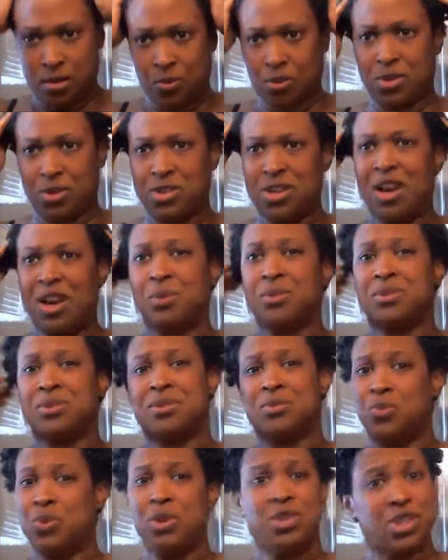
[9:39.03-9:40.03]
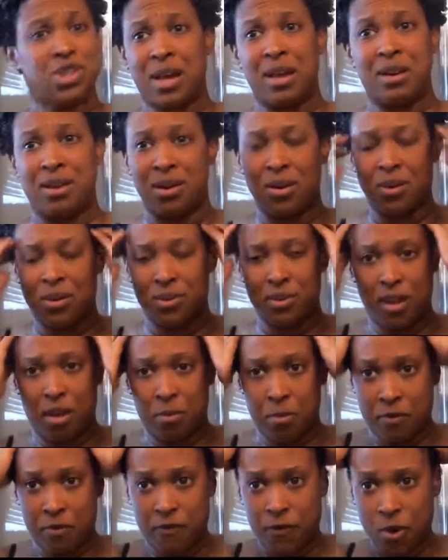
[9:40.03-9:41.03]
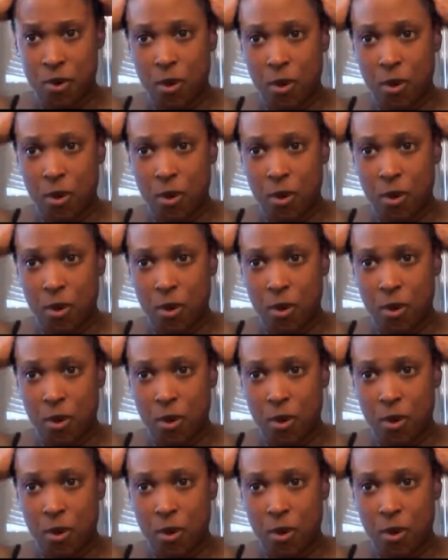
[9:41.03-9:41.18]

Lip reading: Which wish I had known that before